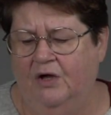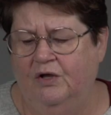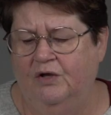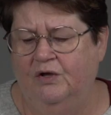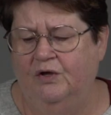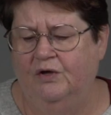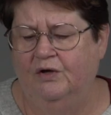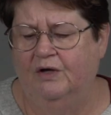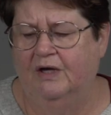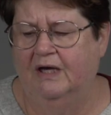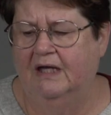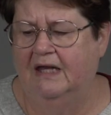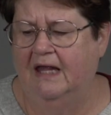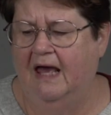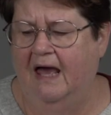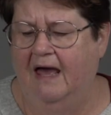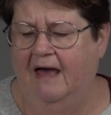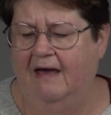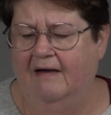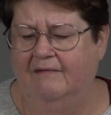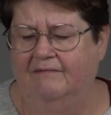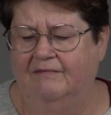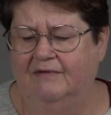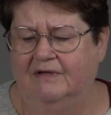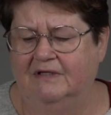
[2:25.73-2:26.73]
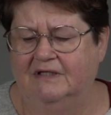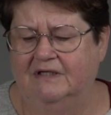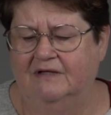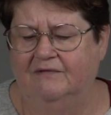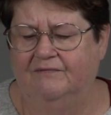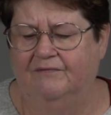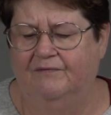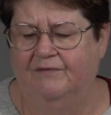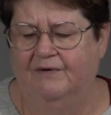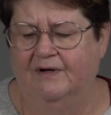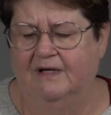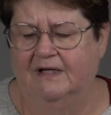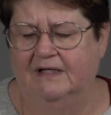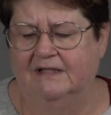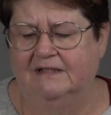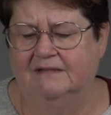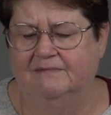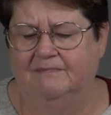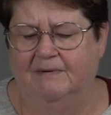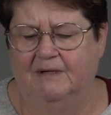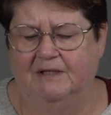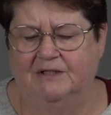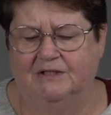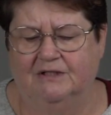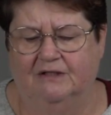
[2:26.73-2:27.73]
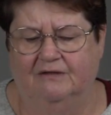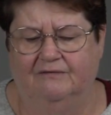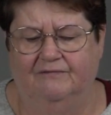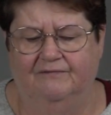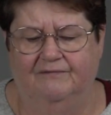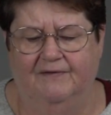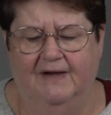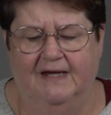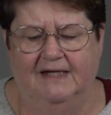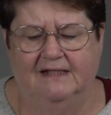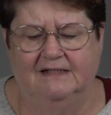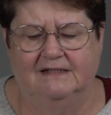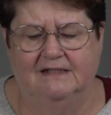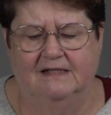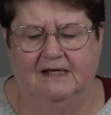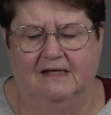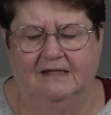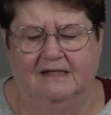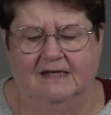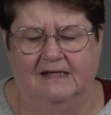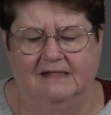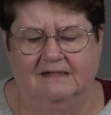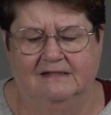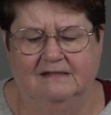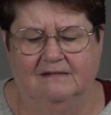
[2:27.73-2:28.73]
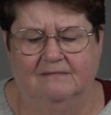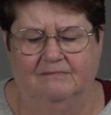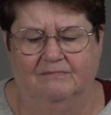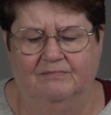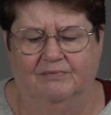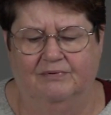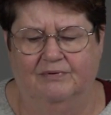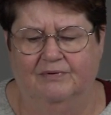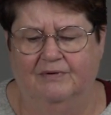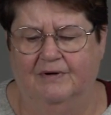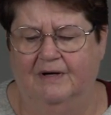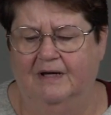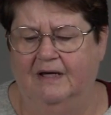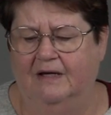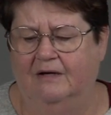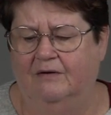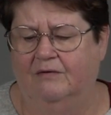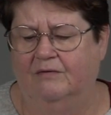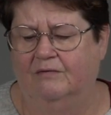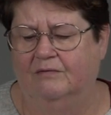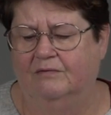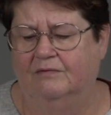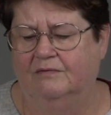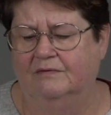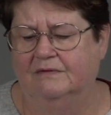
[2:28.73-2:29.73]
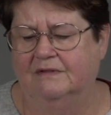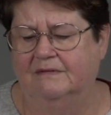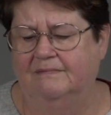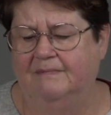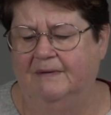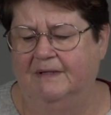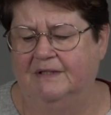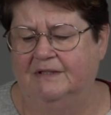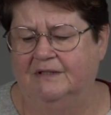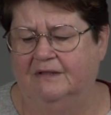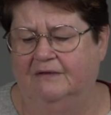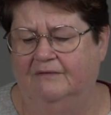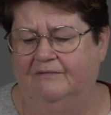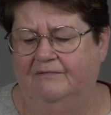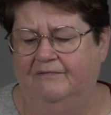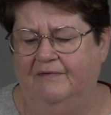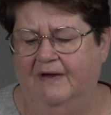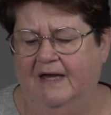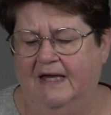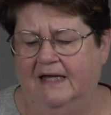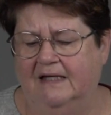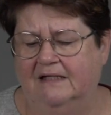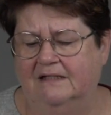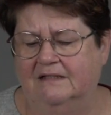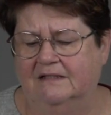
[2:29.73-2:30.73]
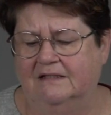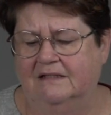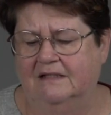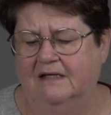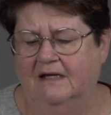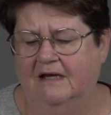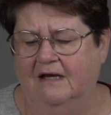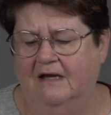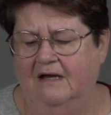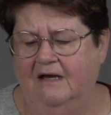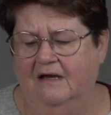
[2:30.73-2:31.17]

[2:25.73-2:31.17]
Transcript: You can have different special effects. So there's some pretty cool special effects.